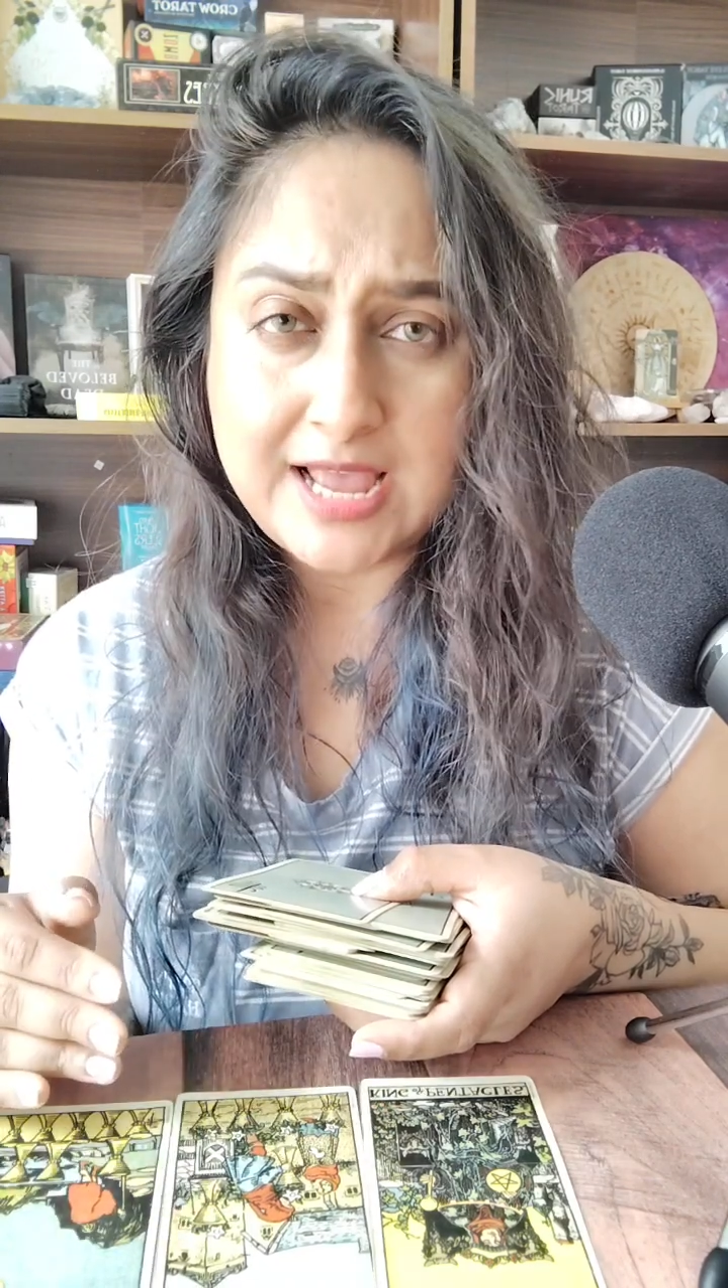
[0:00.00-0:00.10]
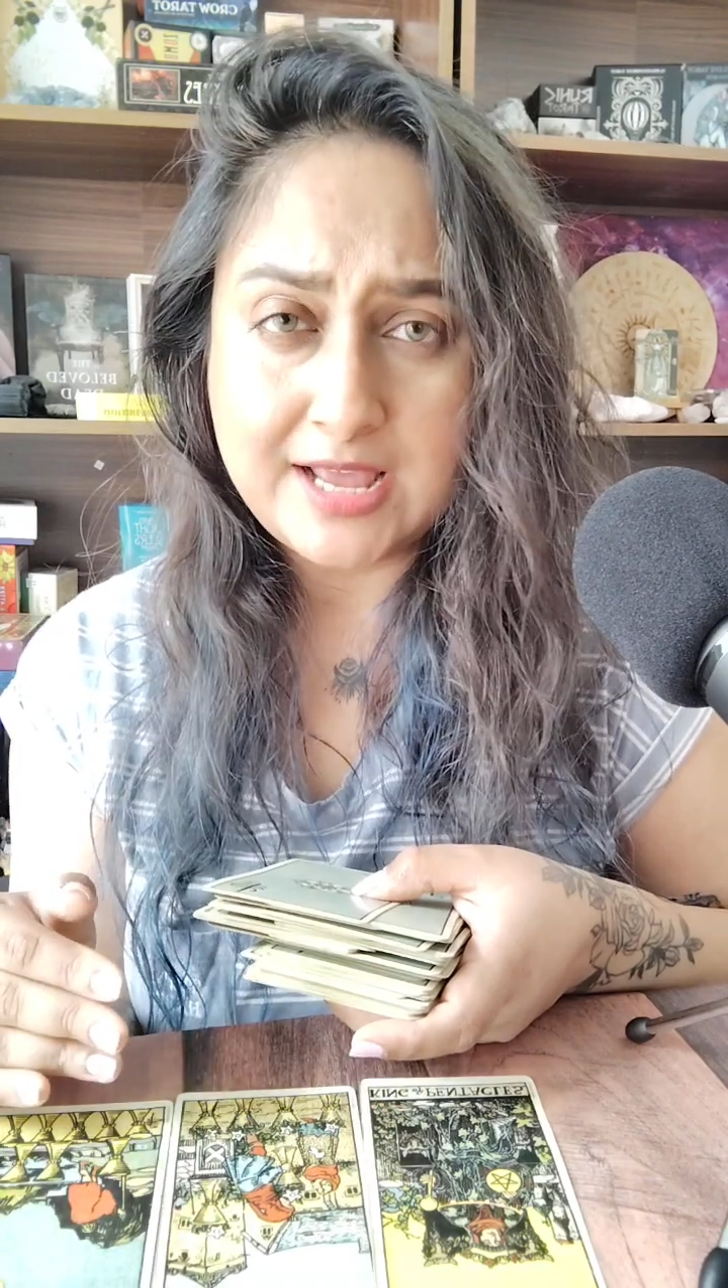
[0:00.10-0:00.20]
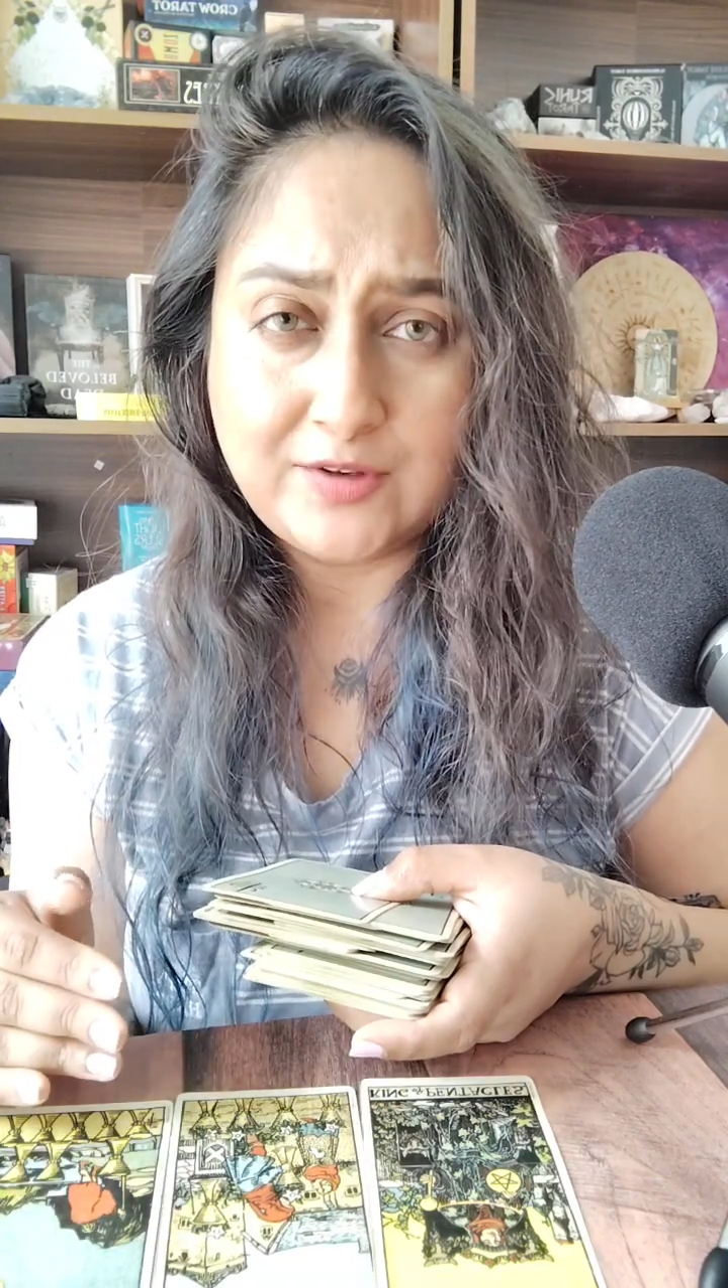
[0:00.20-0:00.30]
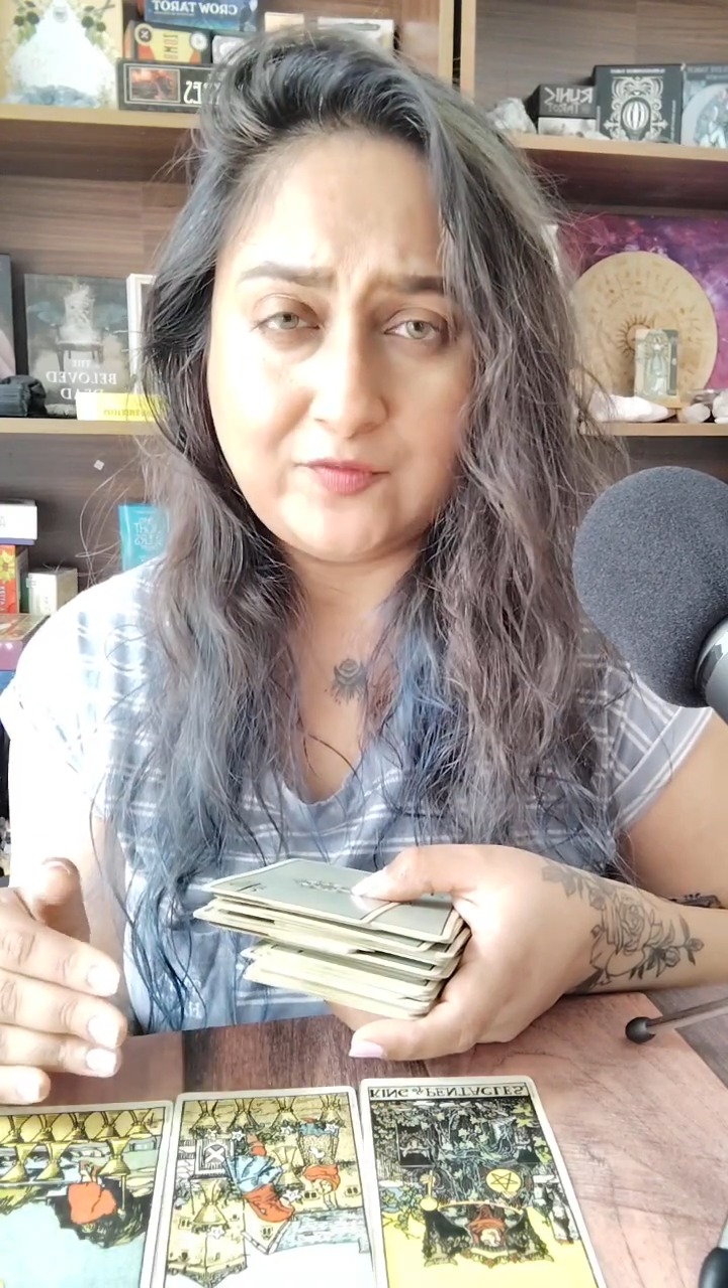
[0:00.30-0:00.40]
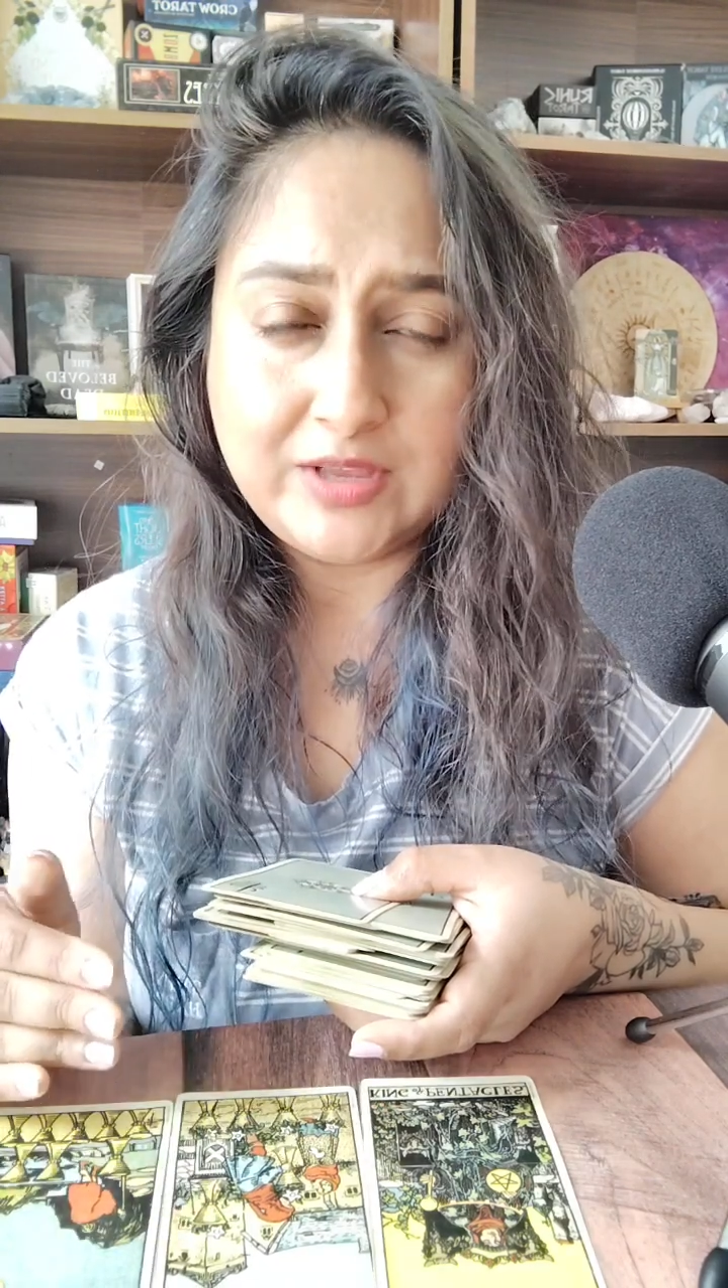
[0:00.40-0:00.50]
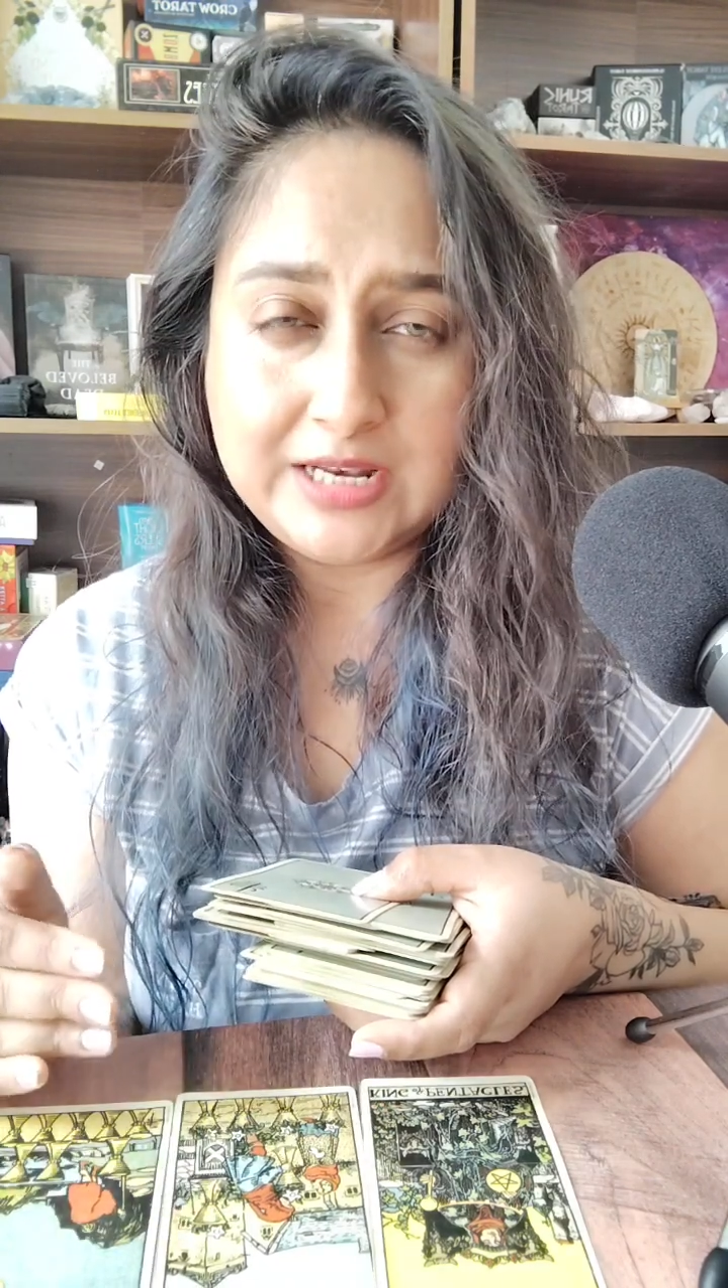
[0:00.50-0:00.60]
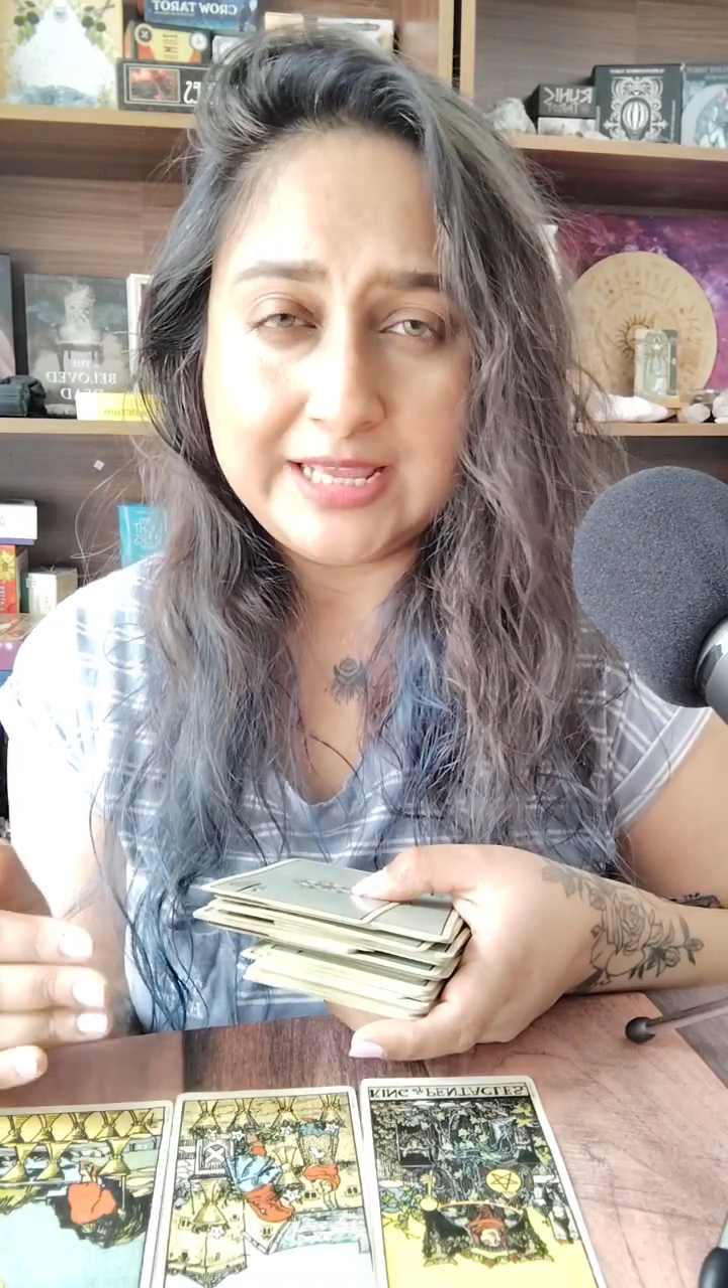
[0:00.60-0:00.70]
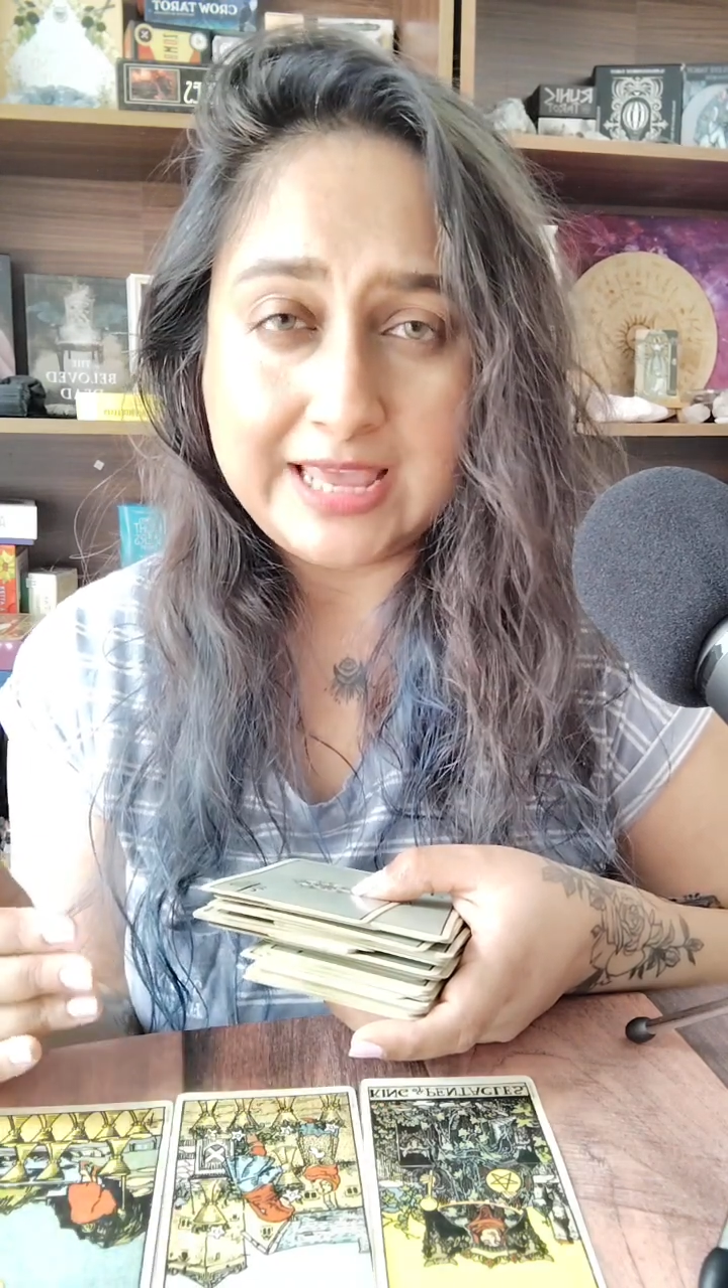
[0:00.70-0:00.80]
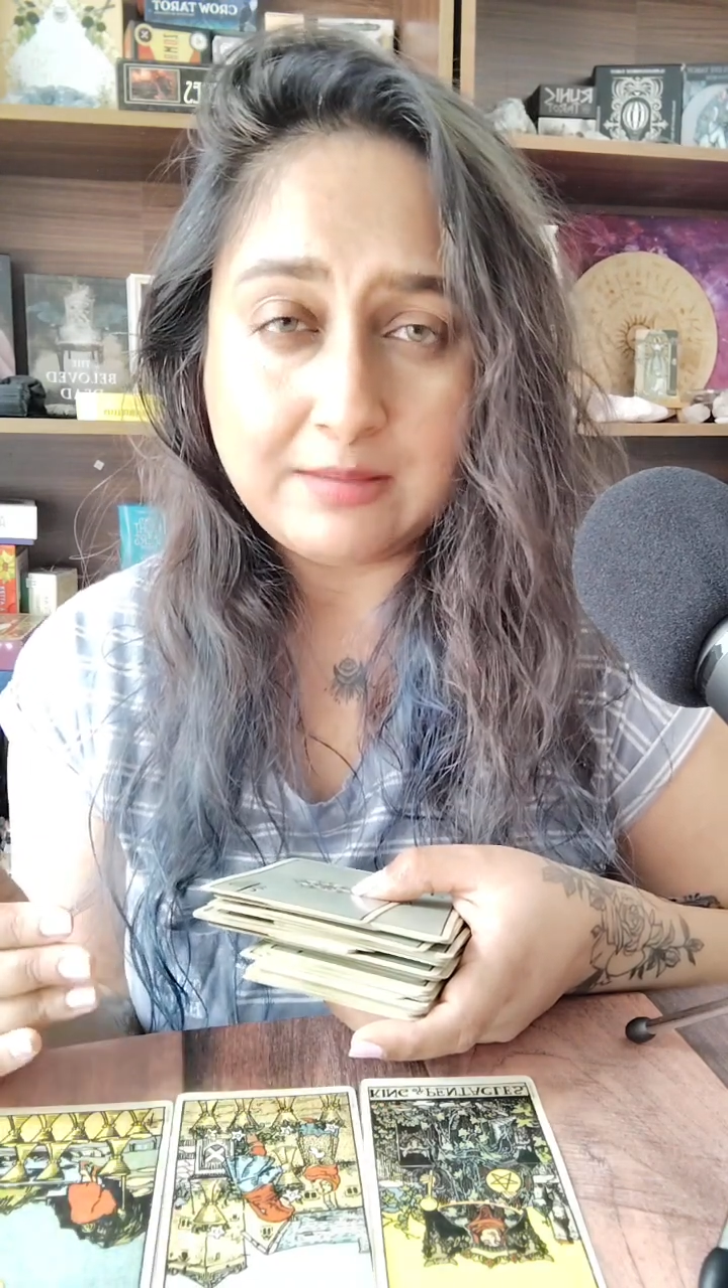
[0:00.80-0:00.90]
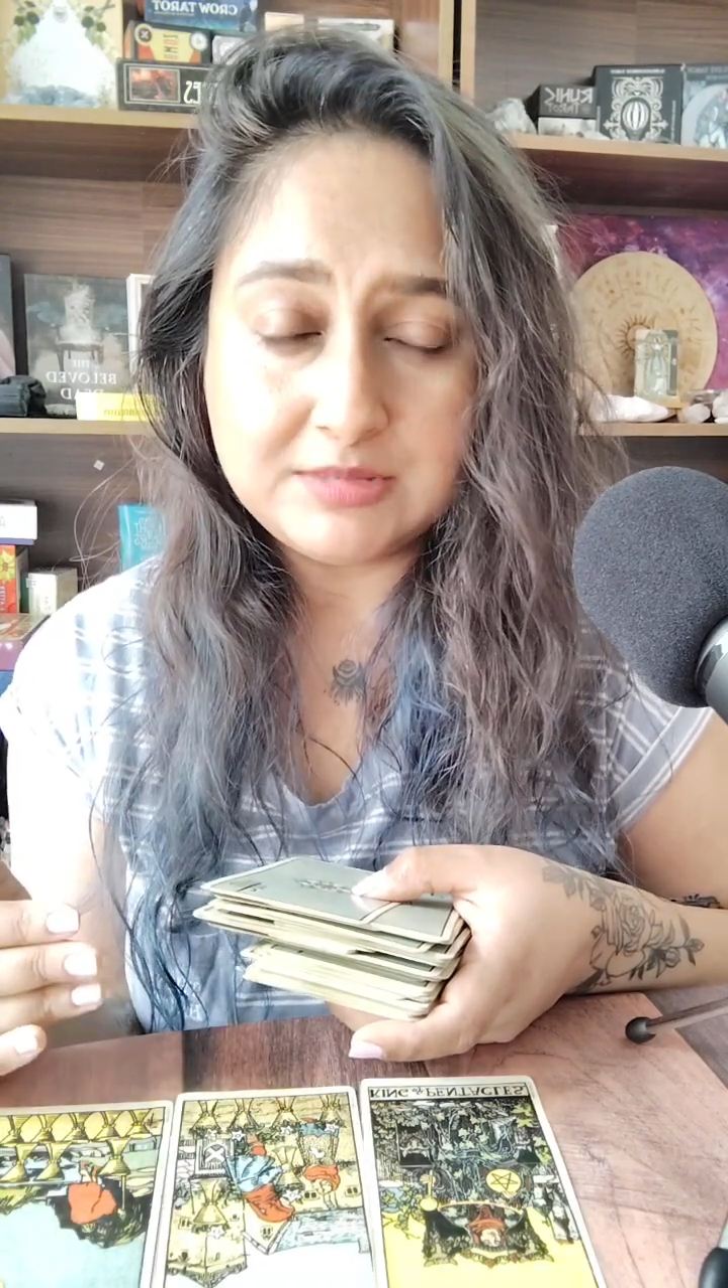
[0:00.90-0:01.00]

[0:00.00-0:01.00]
and feeling